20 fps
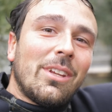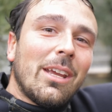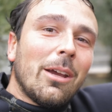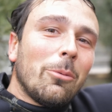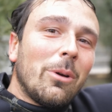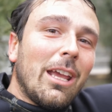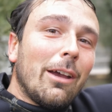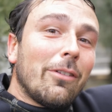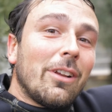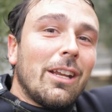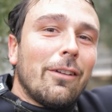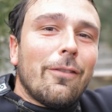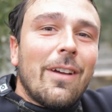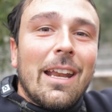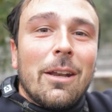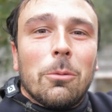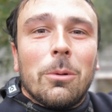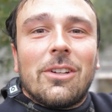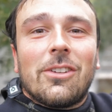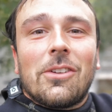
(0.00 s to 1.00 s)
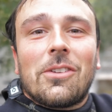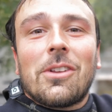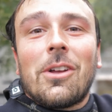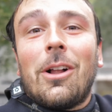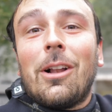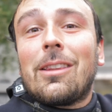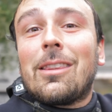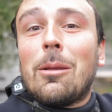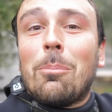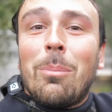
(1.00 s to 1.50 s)
here we have an event which is
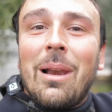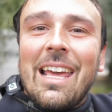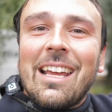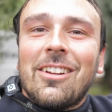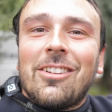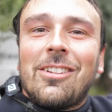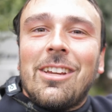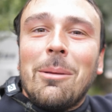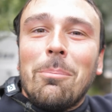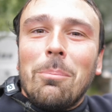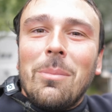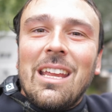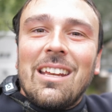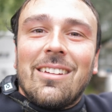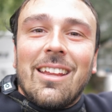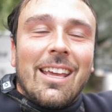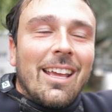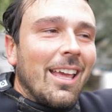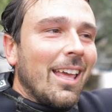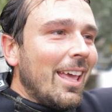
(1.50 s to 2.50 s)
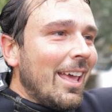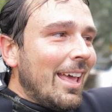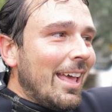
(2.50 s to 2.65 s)
called the Black Sheep Meeting.